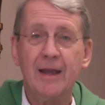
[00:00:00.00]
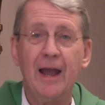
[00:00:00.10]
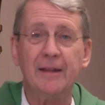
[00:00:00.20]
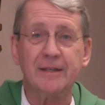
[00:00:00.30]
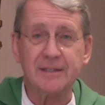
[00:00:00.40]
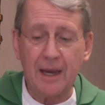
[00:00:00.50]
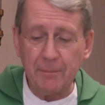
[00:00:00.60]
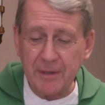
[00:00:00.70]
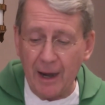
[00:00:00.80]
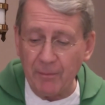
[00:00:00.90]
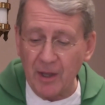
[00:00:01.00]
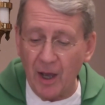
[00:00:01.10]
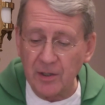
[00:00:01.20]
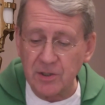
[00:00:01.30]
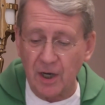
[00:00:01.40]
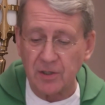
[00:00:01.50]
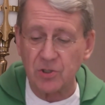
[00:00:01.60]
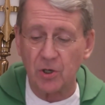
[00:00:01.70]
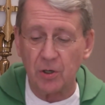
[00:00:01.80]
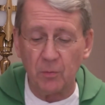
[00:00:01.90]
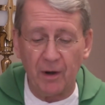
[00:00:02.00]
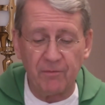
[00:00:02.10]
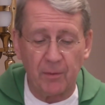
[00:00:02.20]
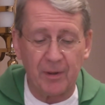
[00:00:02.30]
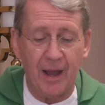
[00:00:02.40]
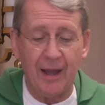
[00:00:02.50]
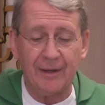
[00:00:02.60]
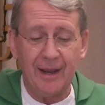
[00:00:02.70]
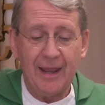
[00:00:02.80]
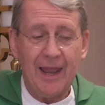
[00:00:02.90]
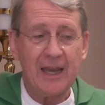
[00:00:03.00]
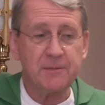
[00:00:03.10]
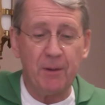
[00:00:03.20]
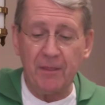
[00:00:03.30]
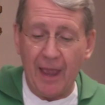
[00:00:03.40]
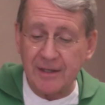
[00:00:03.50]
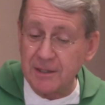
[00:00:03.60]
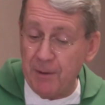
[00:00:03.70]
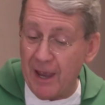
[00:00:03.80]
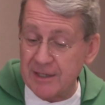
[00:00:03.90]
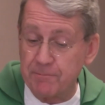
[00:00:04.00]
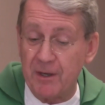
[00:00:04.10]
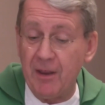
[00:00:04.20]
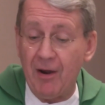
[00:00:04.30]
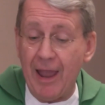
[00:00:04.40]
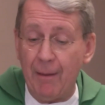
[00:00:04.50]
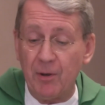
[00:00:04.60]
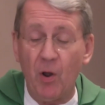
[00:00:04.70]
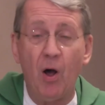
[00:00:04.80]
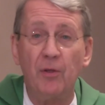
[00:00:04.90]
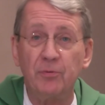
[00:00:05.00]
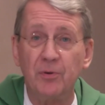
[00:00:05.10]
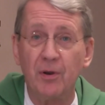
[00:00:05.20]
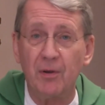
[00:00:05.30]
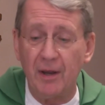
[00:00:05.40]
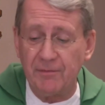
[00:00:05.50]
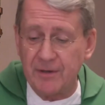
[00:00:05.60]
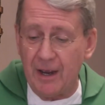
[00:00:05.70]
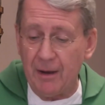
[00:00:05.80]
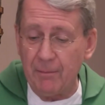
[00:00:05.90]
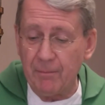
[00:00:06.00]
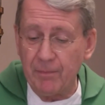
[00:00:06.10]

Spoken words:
At the same time, the unjust turn away from God has been their habit all through their lifetime.